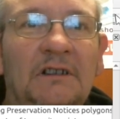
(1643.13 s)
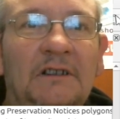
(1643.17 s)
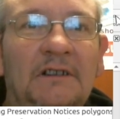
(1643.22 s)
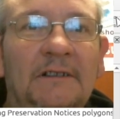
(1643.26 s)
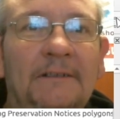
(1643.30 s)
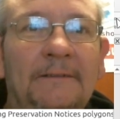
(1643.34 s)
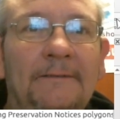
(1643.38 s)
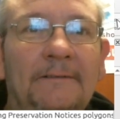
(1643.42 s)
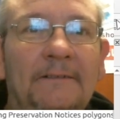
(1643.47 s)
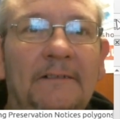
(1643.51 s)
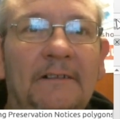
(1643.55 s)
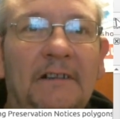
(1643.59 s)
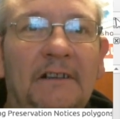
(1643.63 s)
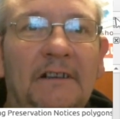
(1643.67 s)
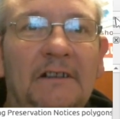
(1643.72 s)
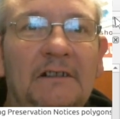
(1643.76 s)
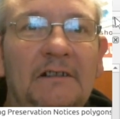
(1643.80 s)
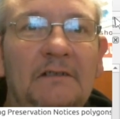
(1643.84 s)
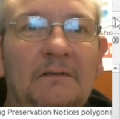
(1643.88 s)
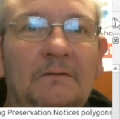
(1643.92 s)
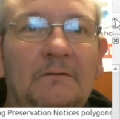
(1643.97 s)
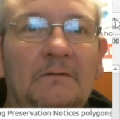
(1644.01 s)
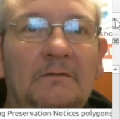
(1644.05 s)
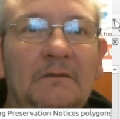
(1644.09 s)
And
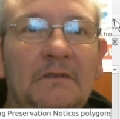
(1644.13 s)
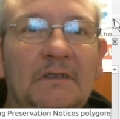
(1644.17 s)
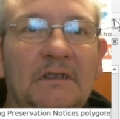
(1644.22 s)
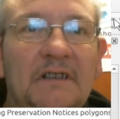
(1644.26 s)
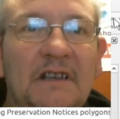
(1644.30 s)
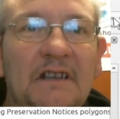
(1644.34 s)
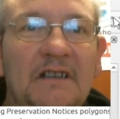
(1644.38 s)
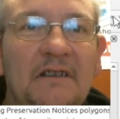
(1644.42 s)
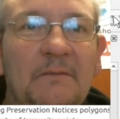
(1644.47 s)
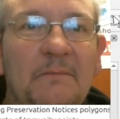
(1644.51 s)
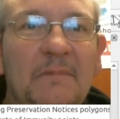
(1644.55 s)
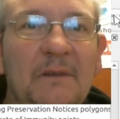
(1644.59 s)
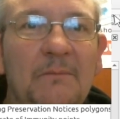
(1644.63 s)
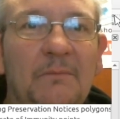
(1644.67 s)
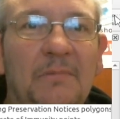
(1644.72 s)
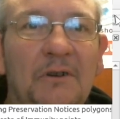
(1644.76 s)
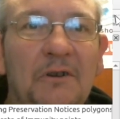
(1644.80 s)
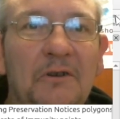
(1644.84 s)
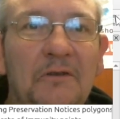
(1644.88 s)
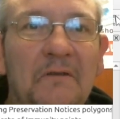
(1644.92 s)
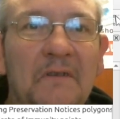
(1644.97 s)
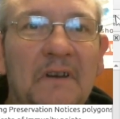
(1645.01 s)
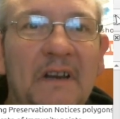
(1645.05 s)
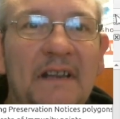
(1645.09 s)
oh, it's getting a bit
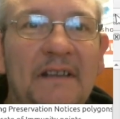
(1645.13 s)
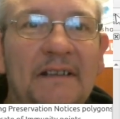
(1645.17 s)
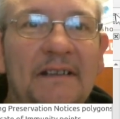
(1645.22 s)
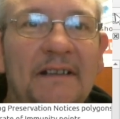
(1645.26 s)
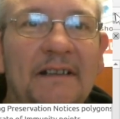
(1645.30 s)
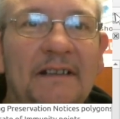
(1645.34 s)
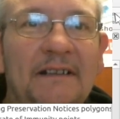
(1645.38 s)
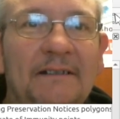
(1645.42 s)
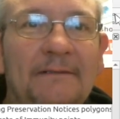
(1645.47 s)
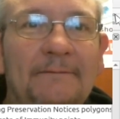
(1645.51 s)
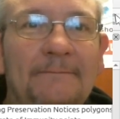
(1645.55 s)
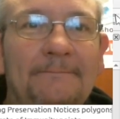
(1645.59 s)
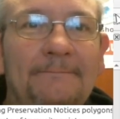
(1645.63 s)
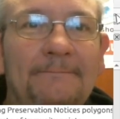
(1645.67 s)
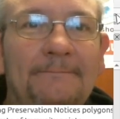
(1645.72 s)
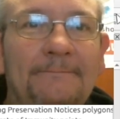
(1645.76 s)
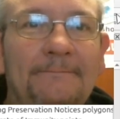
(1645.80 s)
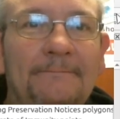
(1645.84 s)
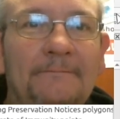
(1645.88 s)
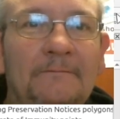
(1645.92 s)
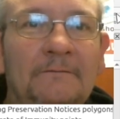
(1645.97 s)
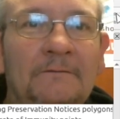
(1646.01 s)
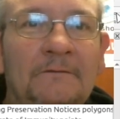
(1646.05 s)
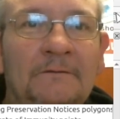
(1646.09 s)
blurry in there,
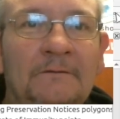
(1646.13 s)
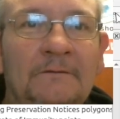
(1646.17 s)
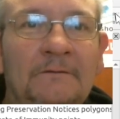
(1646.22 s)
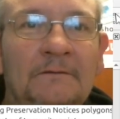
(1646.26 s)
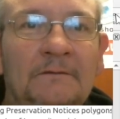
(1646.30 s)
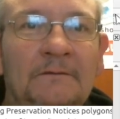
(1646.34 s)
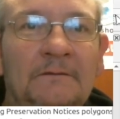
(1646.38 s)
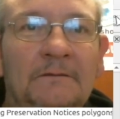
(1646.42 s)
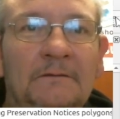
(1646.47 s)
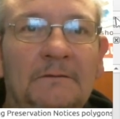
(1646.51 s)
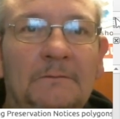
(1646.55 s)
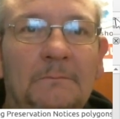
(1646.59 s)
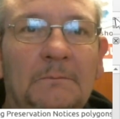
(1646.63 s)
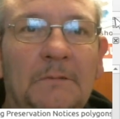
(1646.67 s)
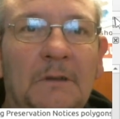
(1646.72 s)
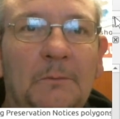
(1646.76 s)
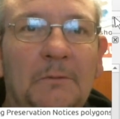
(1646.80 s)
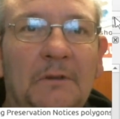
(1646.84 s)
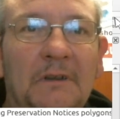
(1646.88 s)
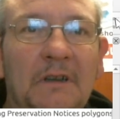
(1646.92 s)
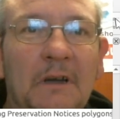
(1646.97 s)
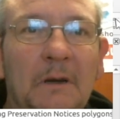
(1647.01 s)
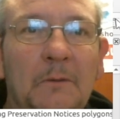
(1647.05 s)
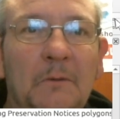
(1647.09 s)
but we
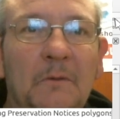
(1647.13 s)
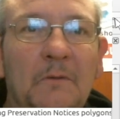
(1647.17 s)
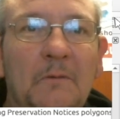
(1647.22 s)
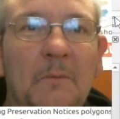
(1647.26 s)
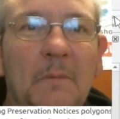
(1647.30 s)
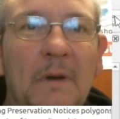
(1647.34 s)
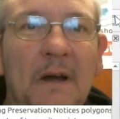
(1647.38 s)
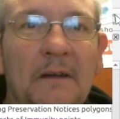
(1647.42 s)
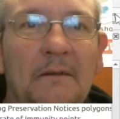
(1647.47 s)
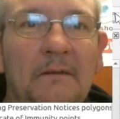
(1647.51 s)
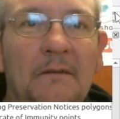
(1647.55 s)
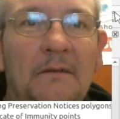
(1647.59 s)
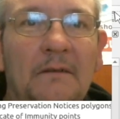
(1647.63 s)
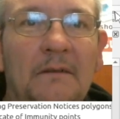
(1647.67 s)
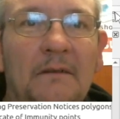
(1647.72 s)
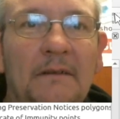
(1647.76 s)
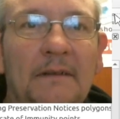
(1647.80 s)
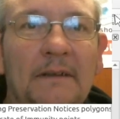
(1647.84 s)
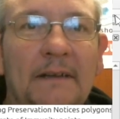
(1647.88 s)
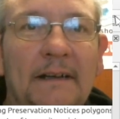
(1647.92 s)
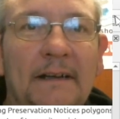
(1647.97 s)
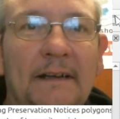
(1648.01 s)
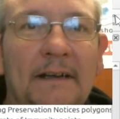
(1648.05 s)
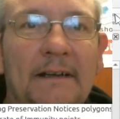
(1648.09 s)
go with about
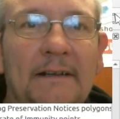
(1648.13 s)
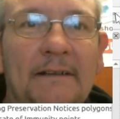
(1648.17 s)
there,